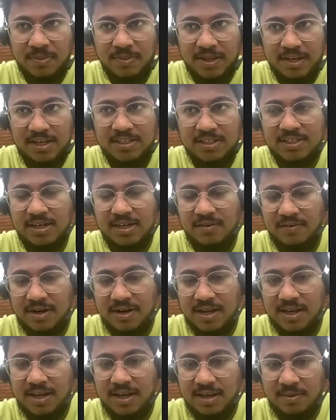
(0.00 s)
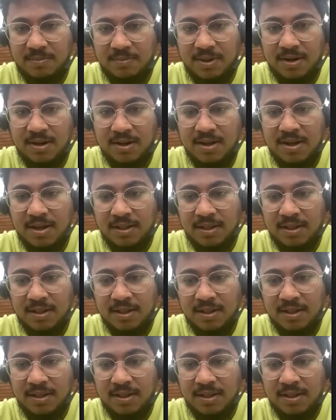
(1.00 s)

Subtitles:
initially when I came in,